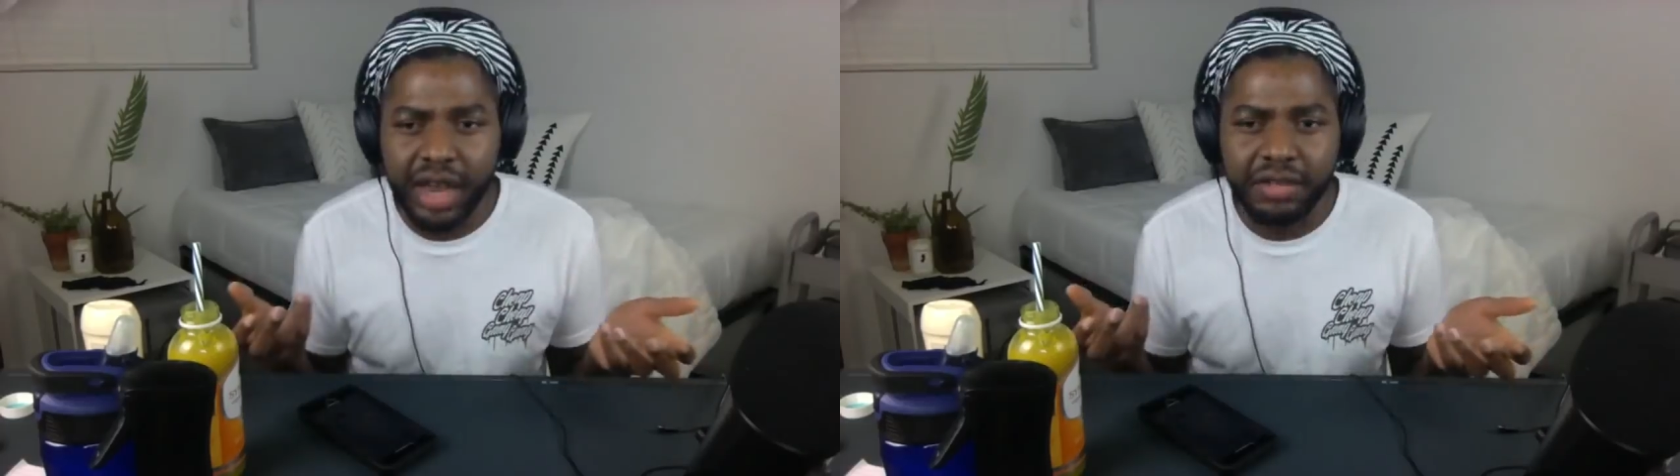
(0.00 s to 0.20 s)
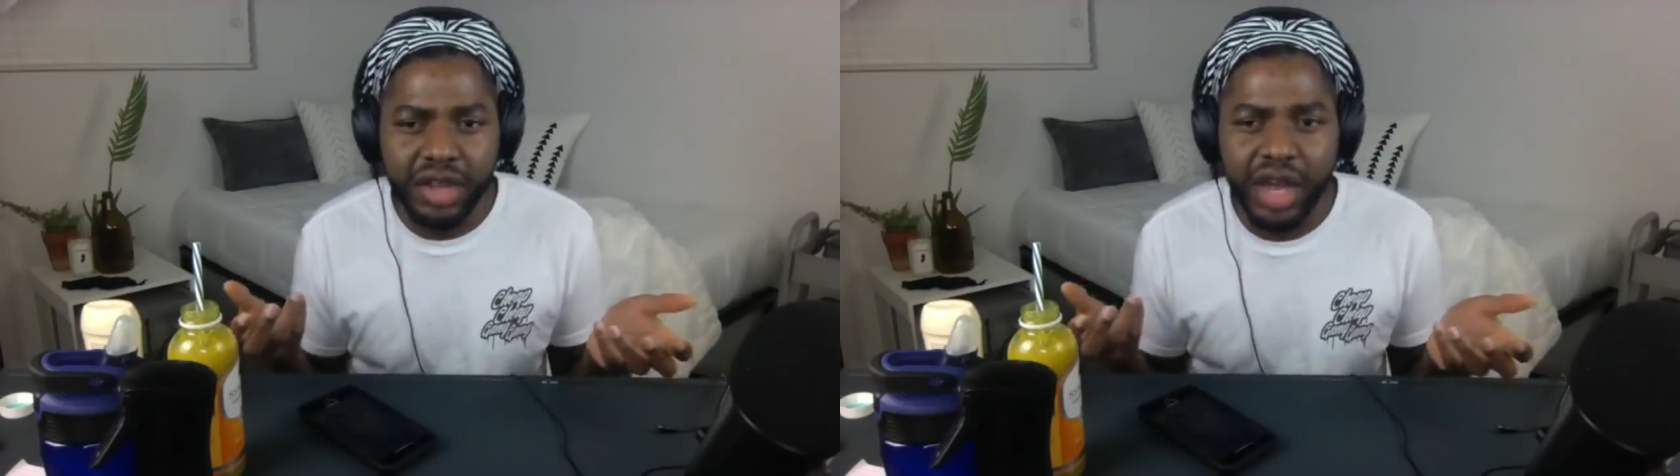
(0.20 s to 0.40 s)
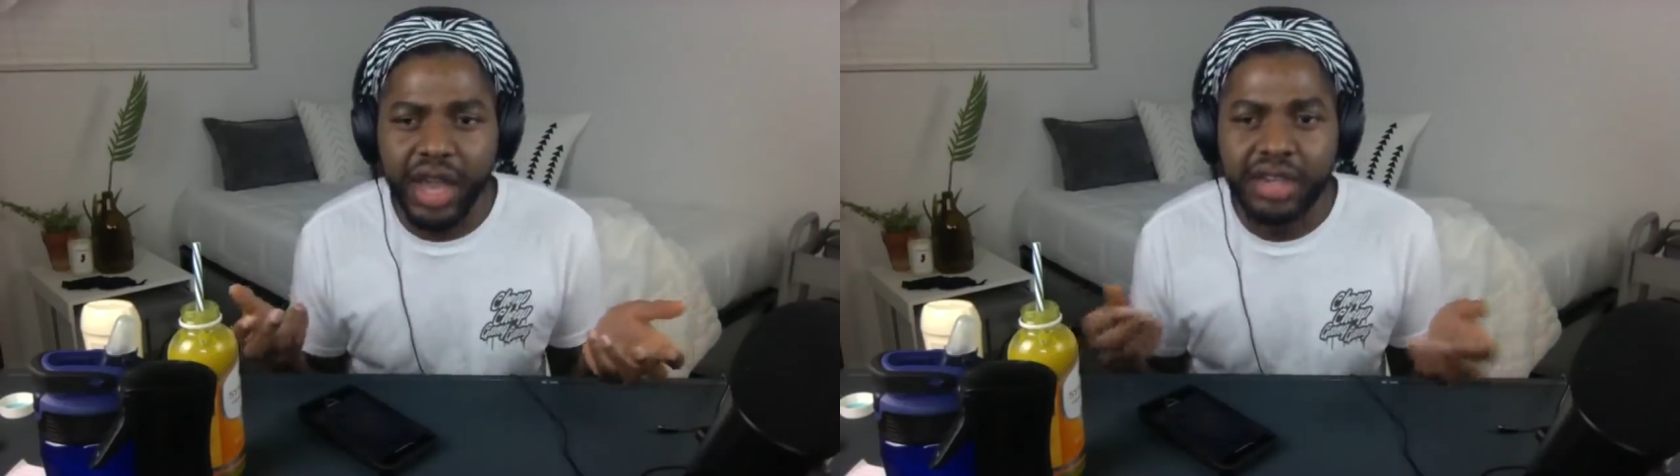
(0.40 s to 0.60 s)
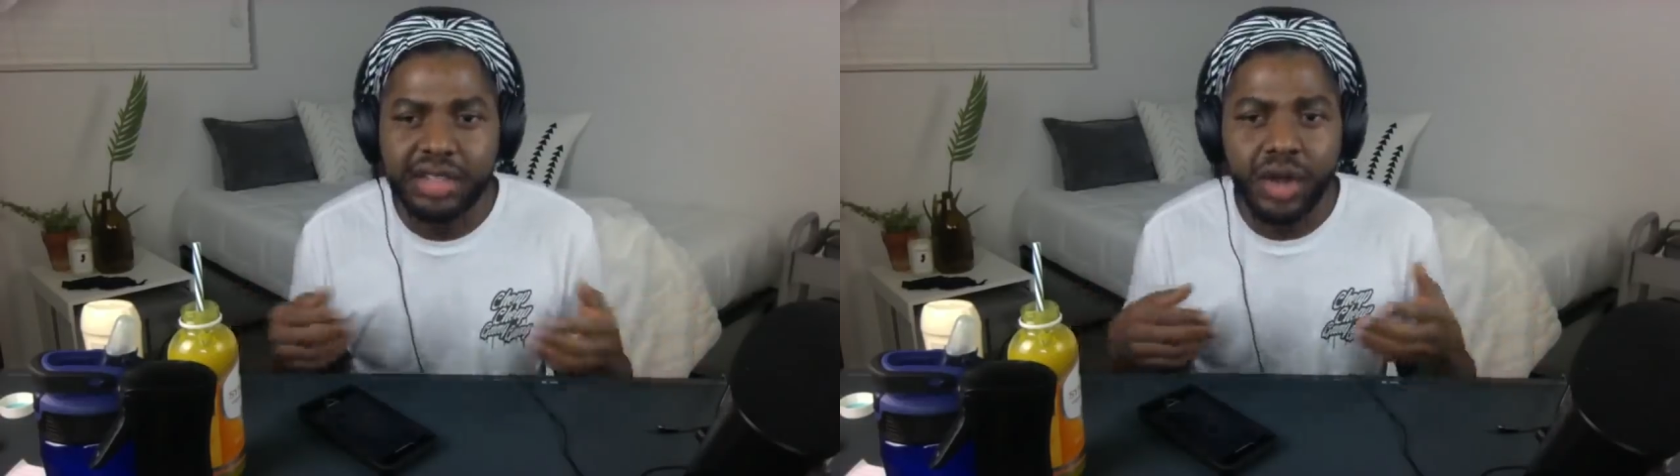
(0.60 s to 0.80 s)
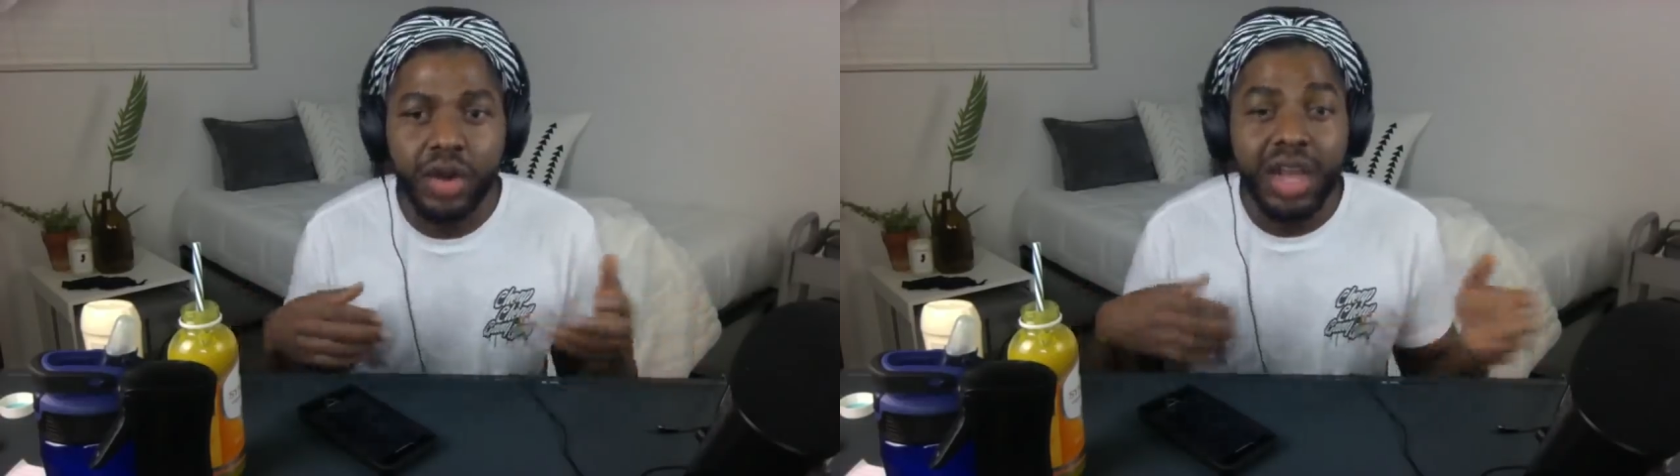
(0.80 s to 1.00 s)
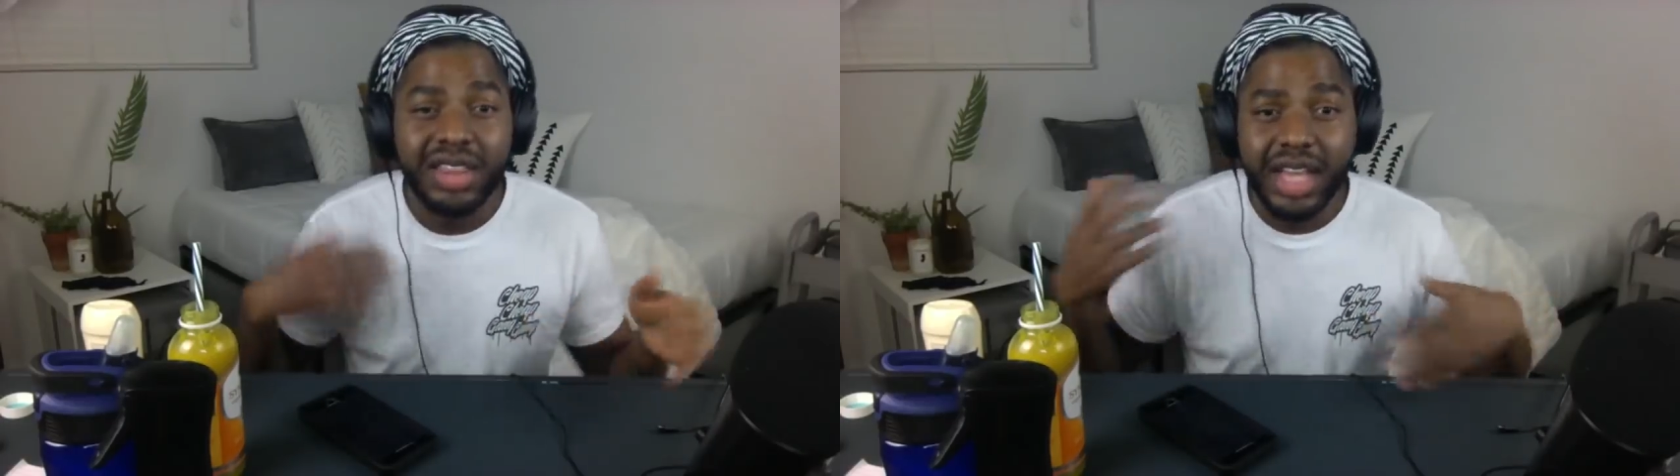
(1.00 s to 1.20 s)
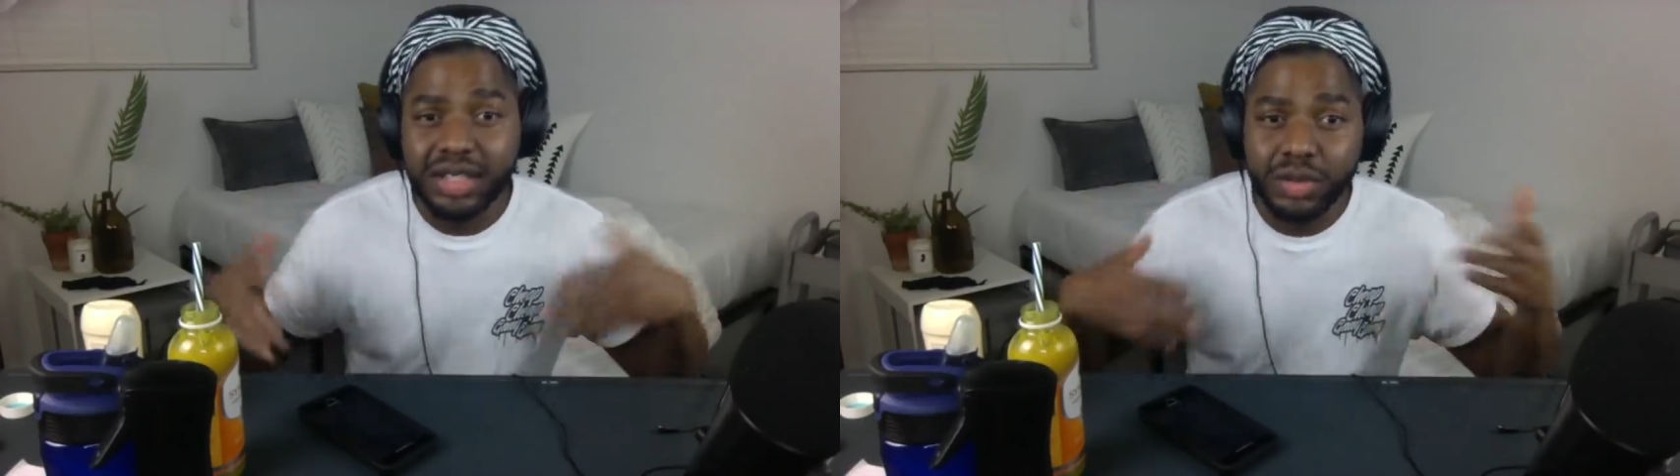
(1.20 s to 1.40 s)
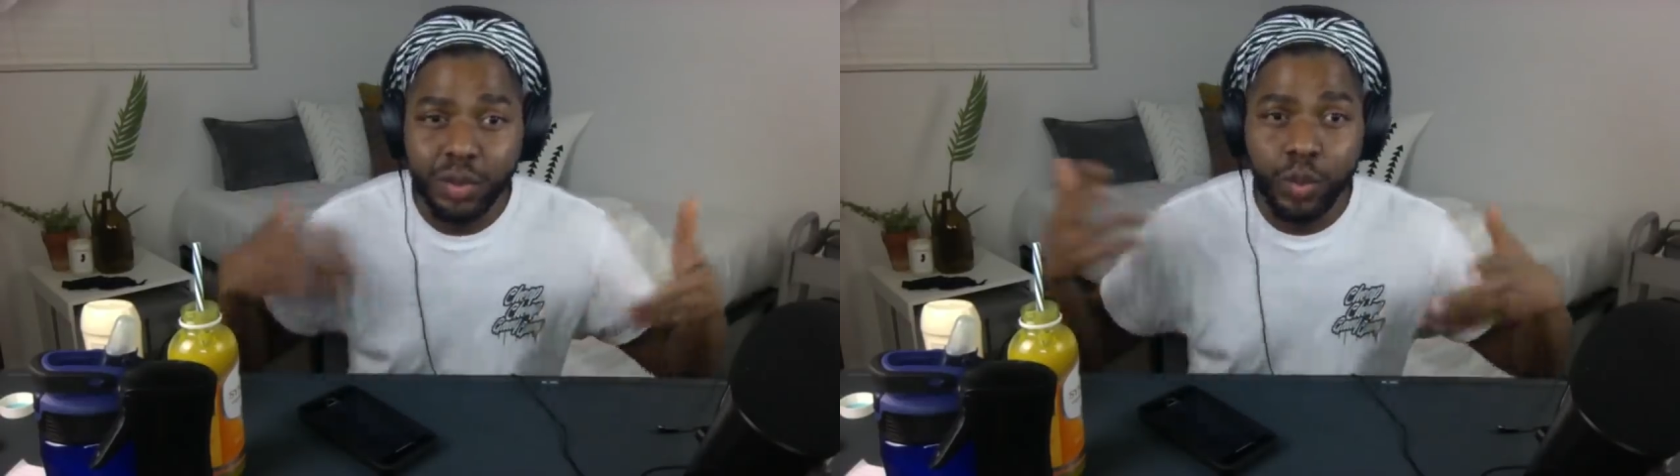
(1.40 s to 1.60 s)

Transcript: of their hair. And so that's